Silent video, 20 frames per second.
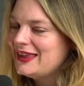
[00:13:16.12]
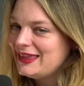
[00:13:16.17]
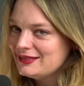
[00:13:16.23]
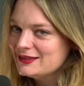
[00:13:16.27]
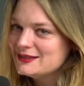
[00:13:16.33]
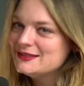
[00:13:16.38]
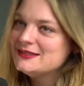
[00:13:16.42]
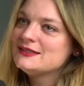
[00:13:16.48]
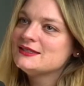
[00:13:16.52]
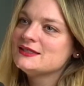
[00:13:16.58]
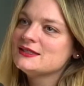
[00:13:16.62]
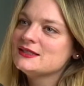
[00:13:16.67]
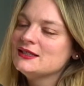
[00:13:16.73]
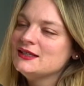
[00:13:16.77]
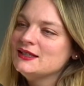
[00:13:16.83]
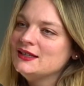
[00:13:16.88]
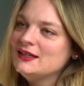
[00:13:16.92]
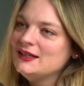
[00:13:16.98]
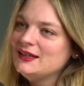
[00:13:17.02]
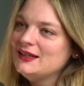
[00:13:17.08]
England
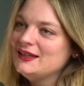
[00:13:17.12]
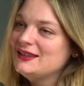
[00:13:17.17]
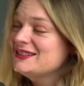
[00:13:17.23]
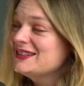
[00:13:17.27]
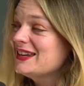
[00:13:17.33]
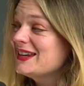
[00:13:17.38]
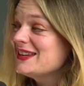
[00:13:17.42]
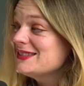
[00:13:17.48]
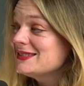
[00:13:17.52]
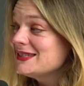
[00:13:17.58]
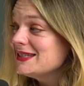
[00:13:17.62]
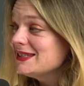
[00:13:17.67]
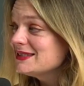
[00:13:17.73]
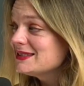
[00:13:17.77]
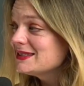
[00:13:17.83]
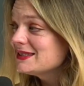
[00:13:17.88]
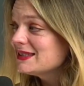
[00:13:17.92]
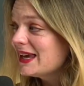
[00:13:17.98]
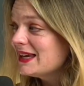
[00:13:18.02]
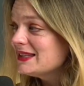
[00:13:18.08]
in the
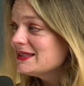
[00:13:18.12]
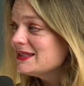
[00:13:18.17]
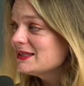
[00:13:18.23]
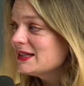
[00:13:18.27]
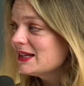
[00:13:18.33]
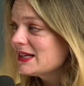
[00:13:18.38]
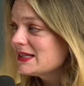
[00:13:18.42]
90s, 80s,